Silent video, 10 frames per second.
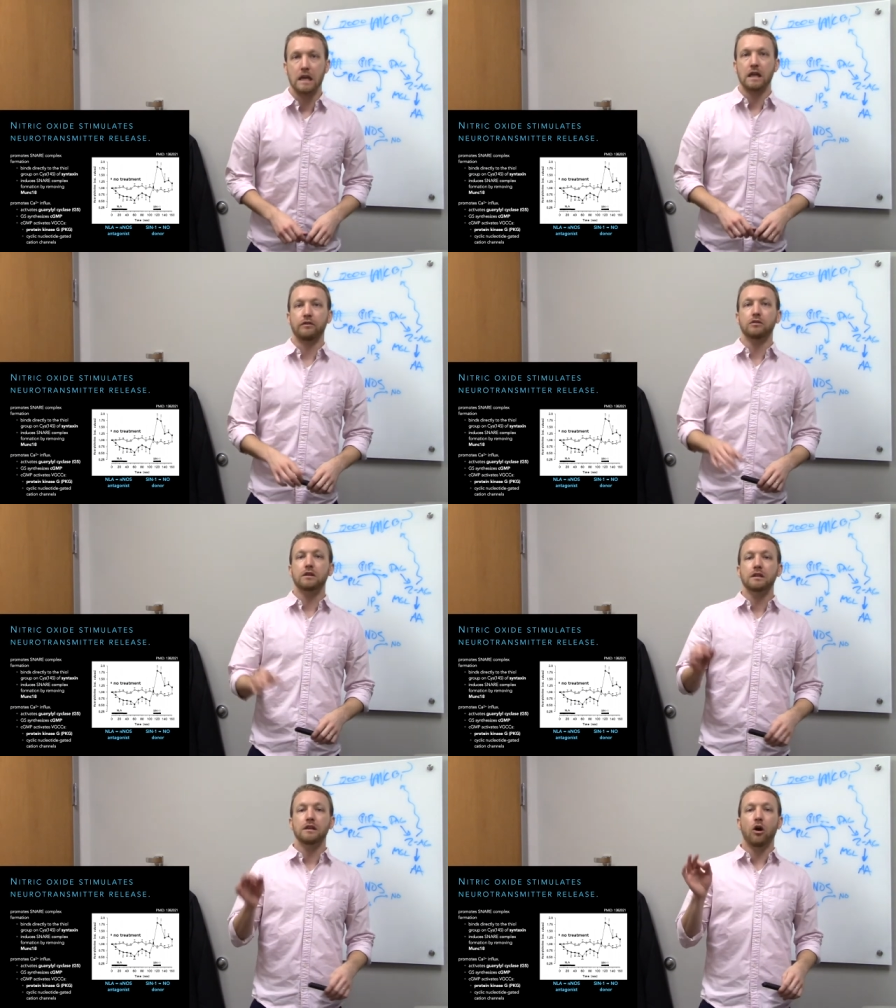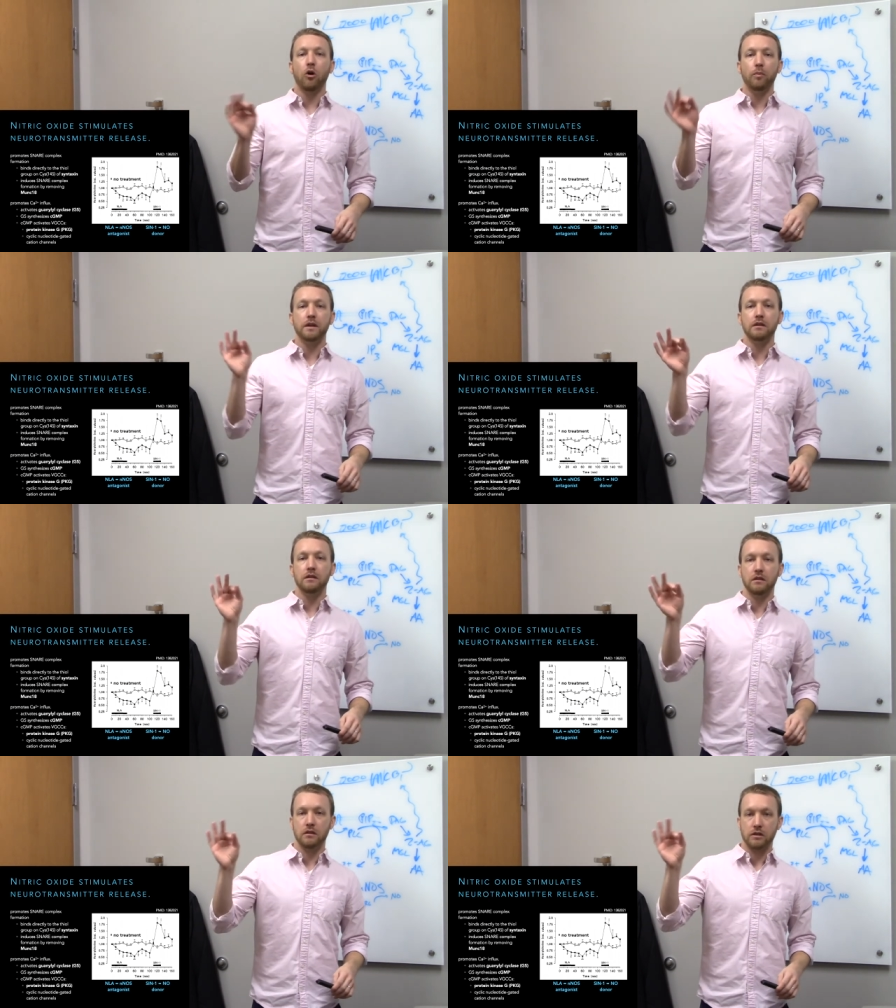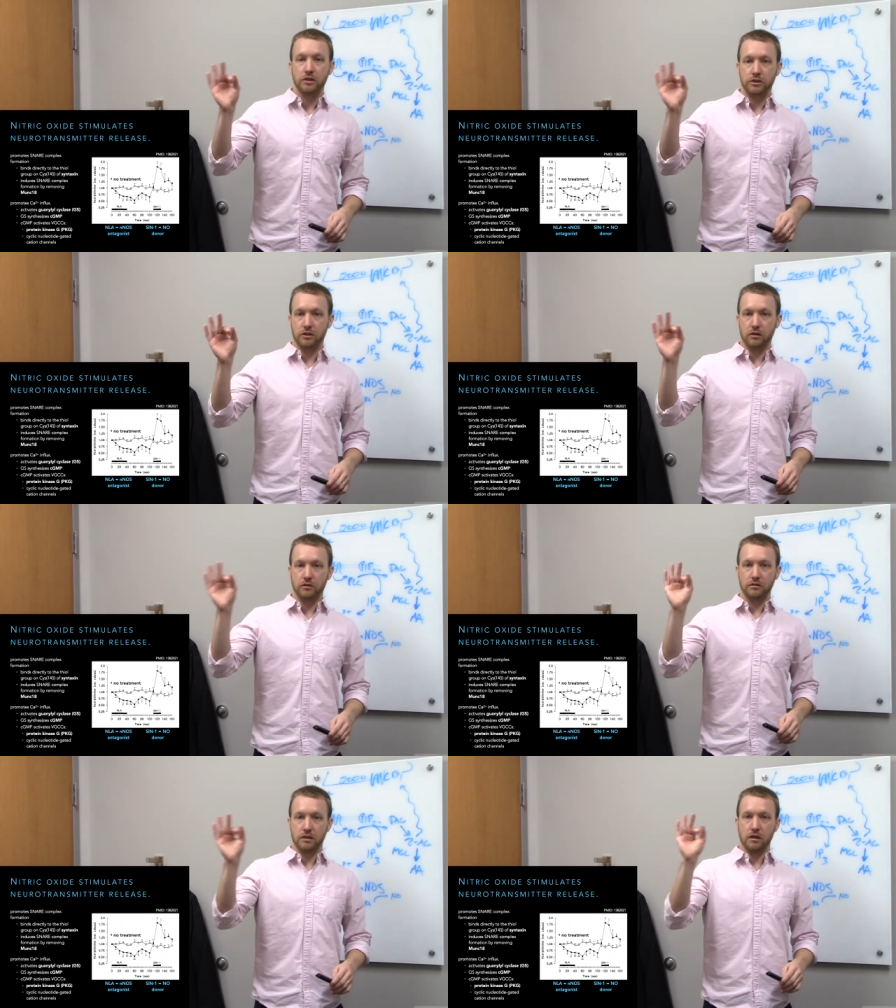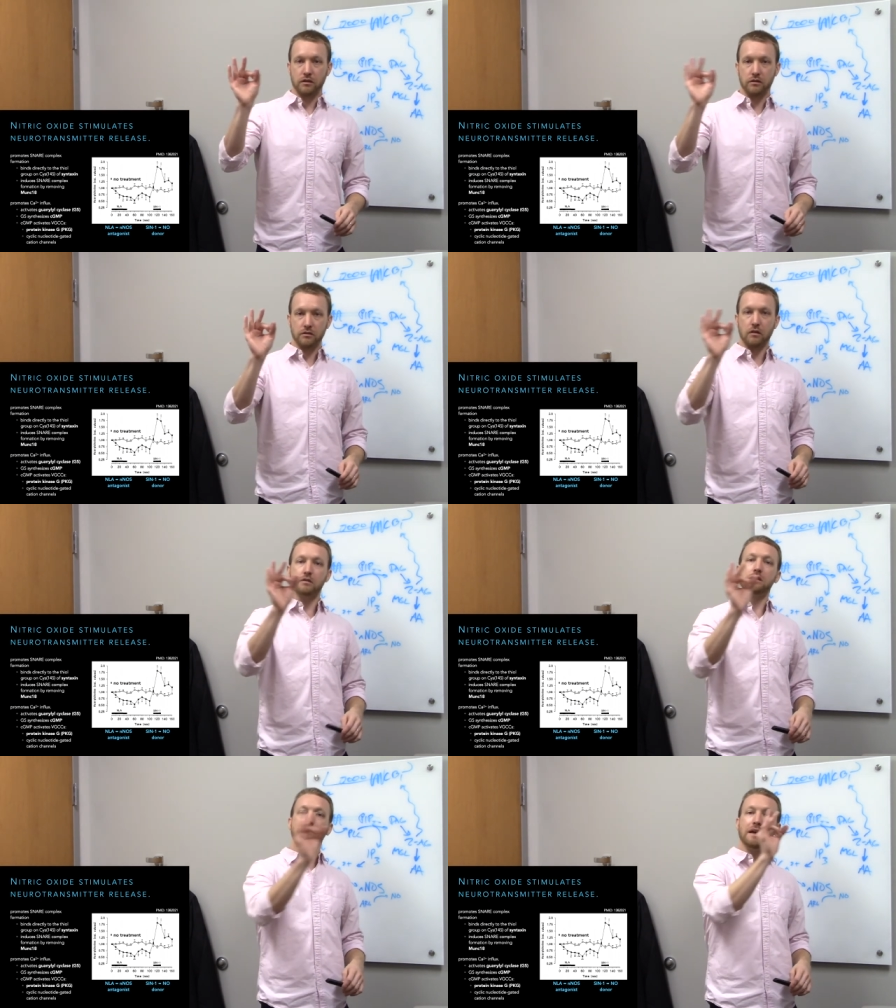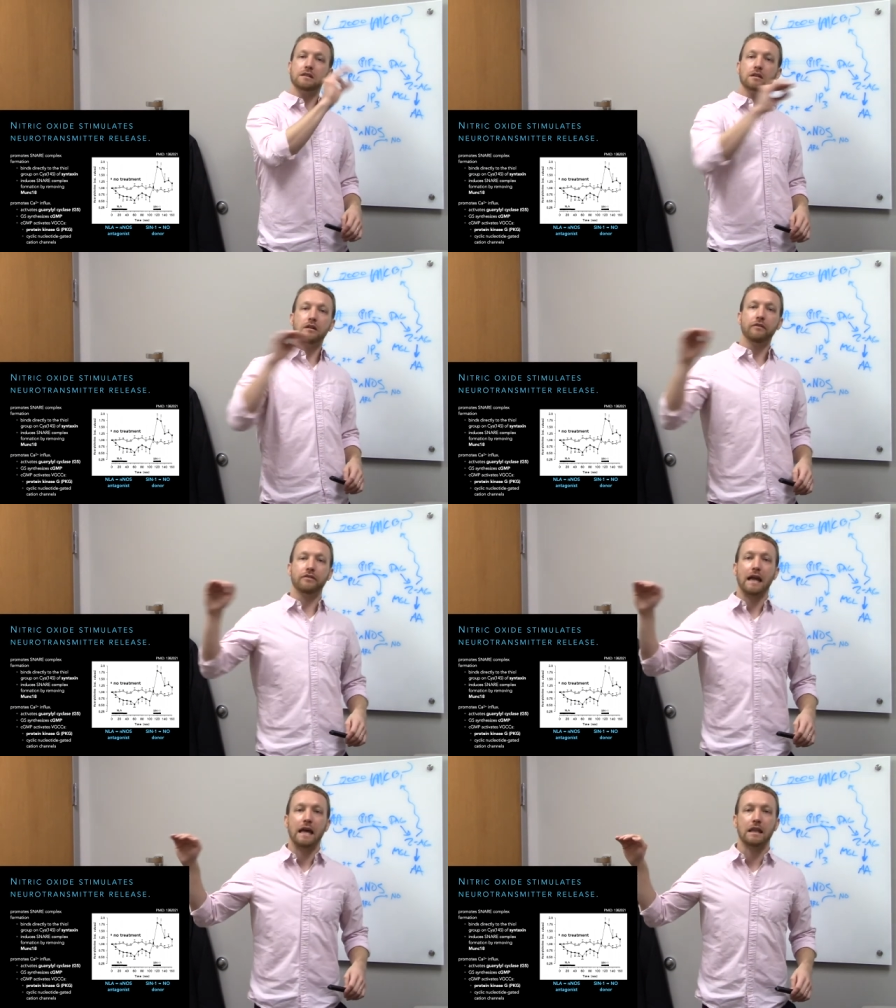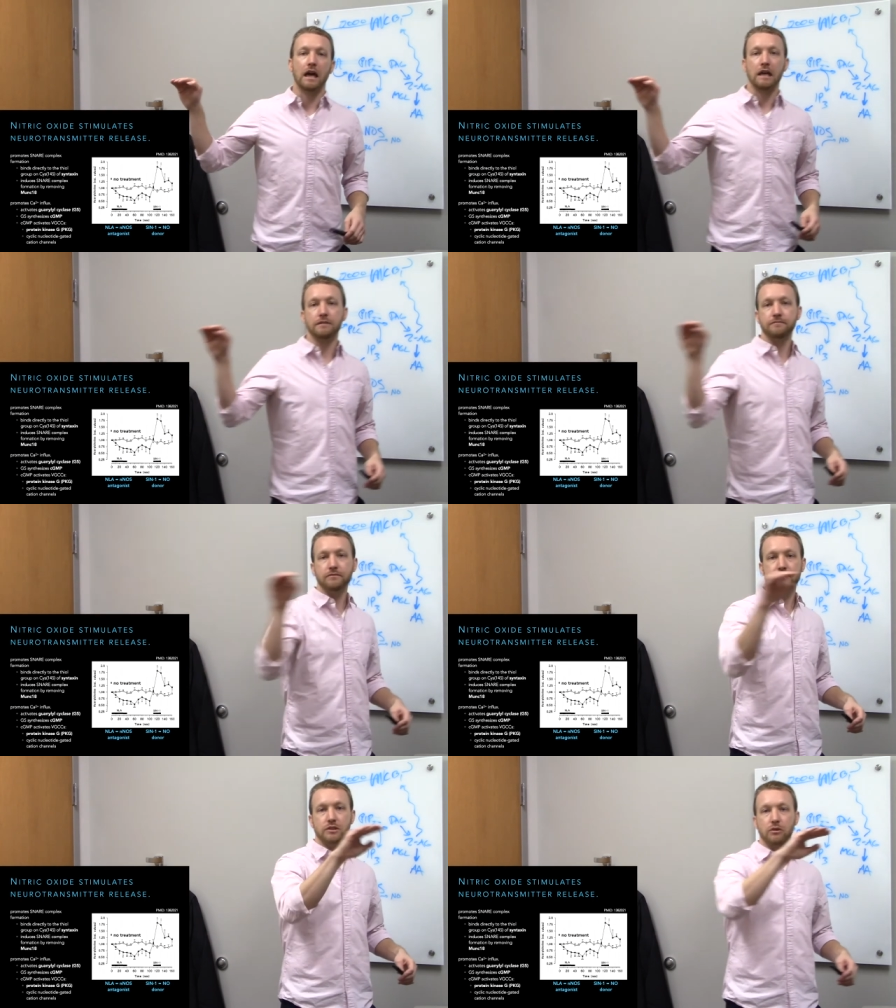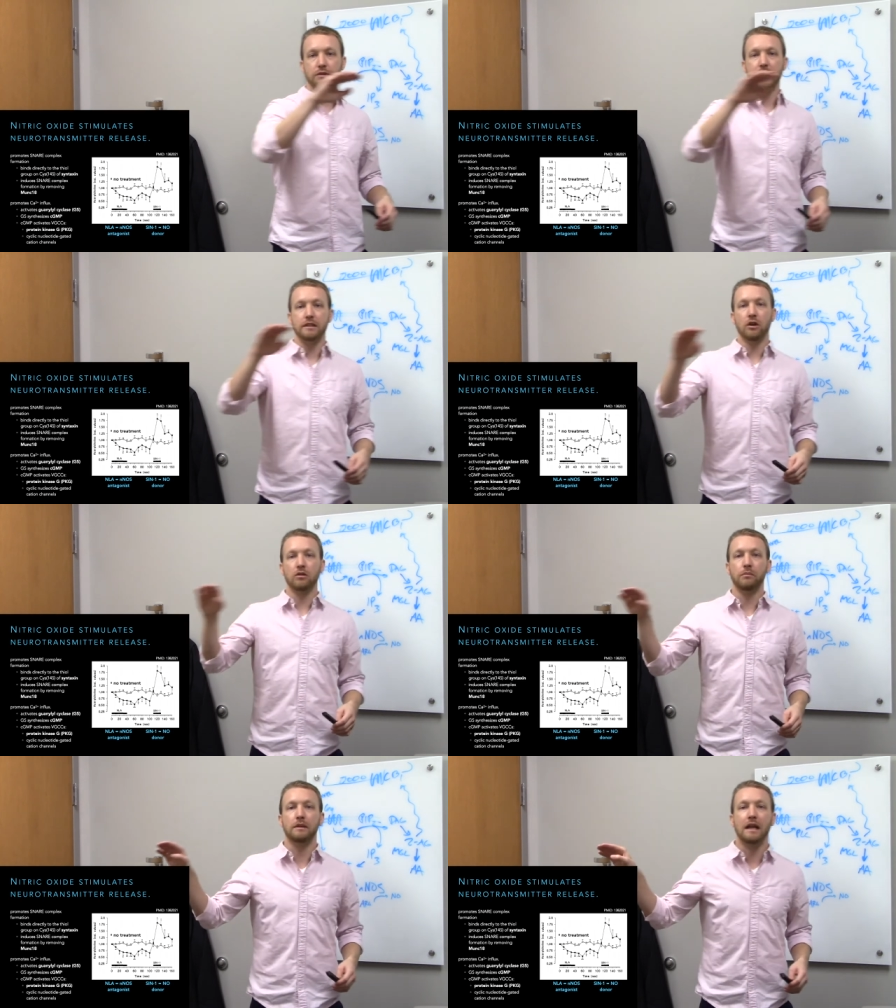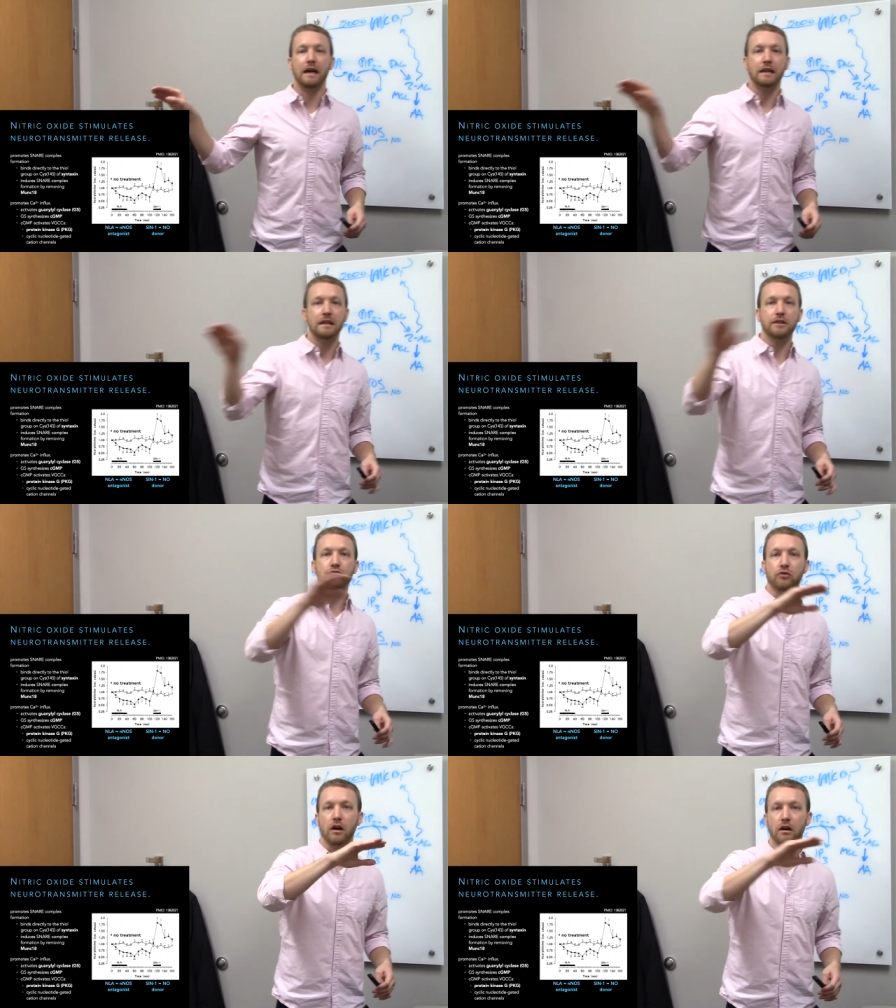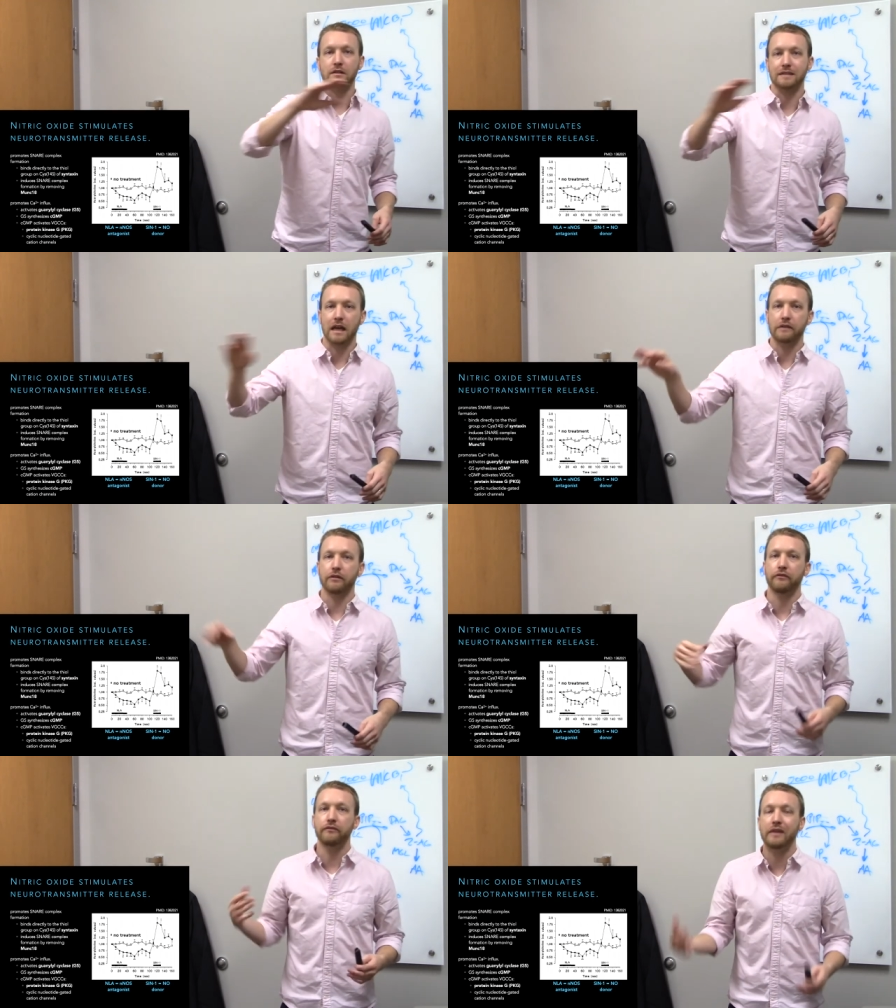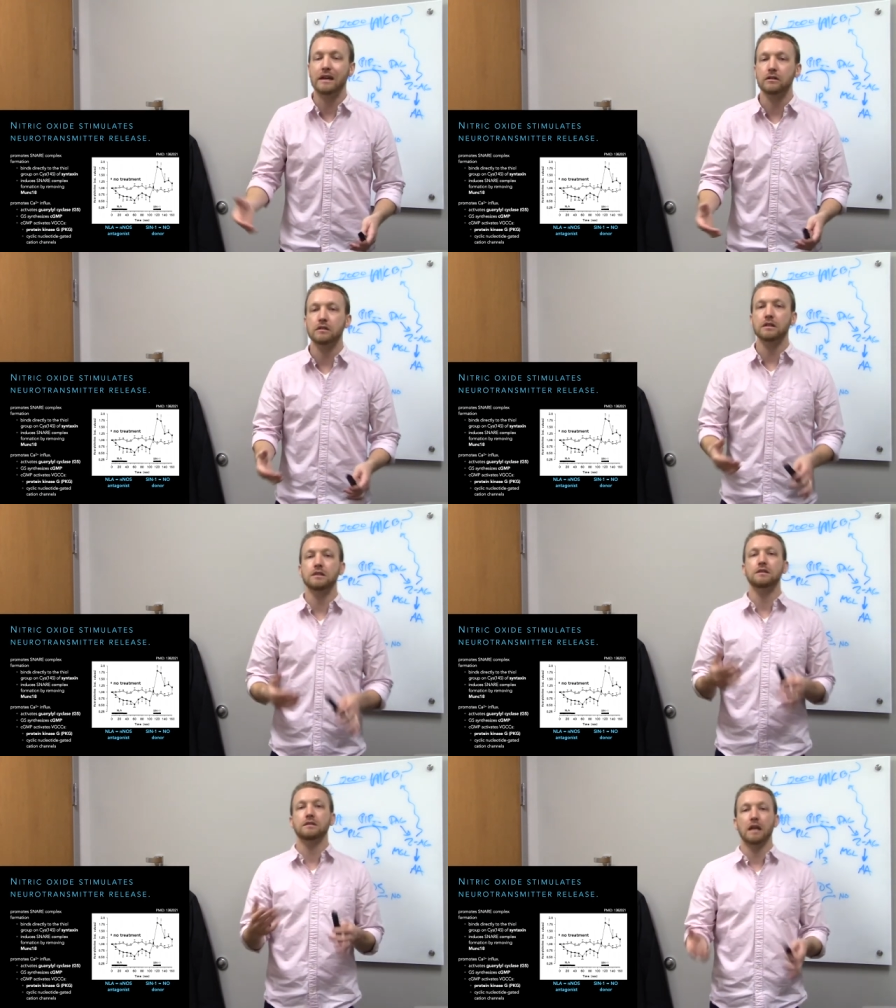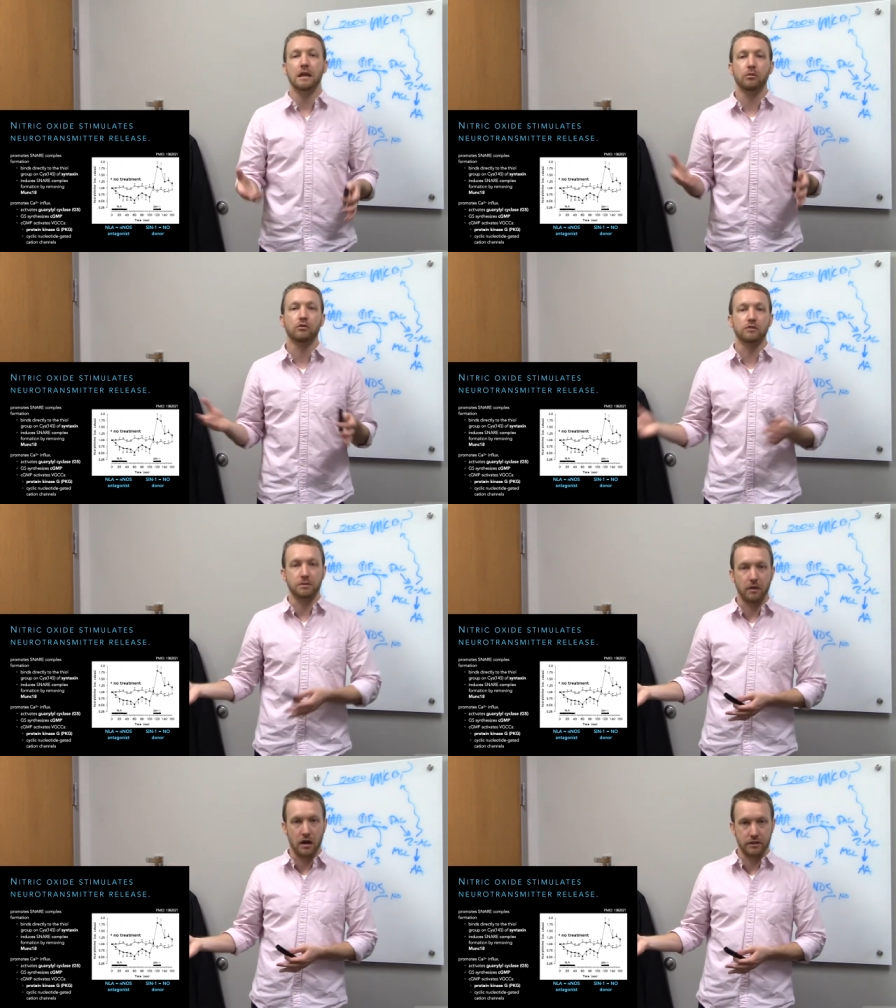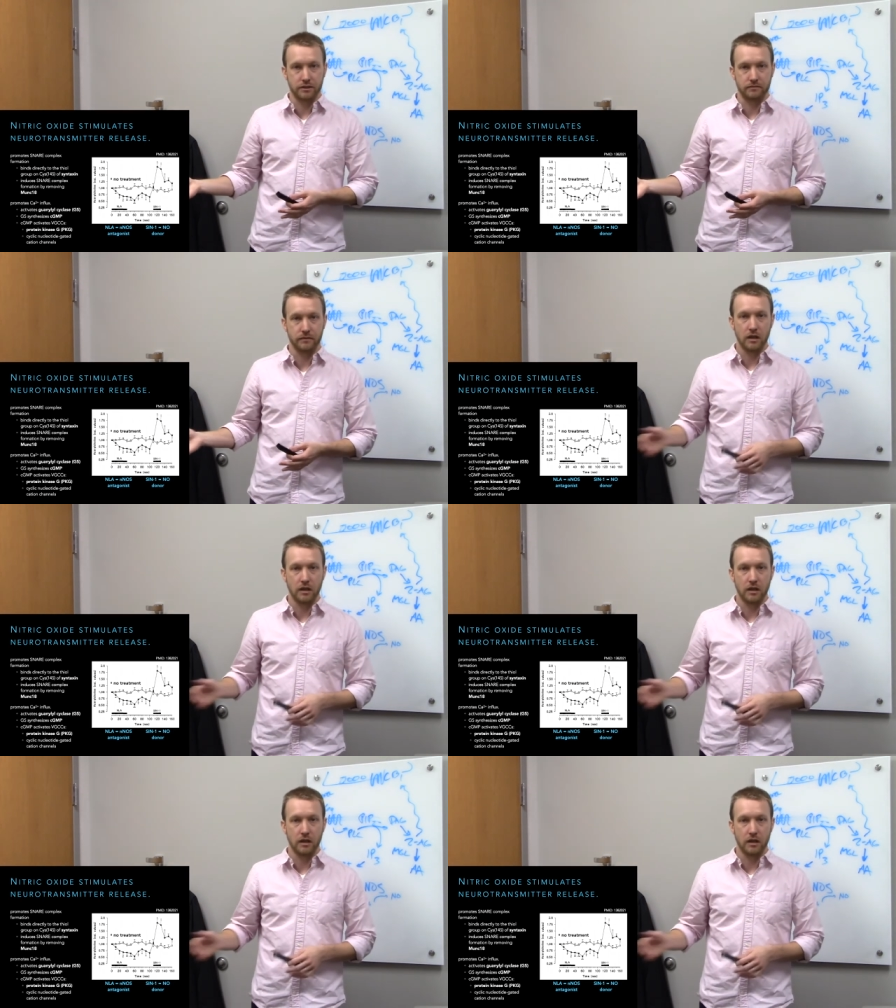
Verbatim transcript: If you look at the open circles there, you'll notice it's basically a flat line. So when they don't apply any drugs, they have a fairly stable response.